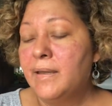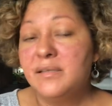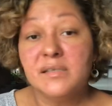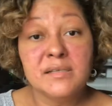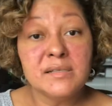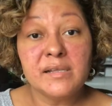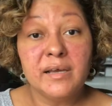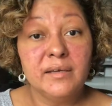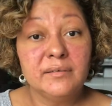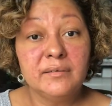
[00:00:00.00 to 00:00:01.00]
Since
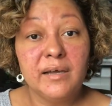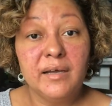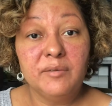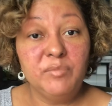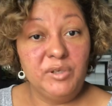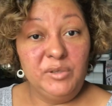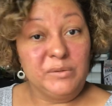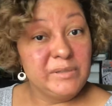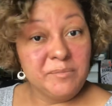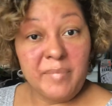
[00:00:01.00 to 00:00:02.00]
then, I've been
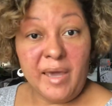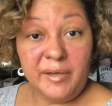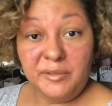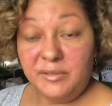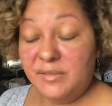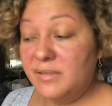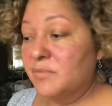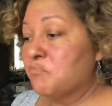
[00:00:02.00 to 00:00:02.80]
using patterns.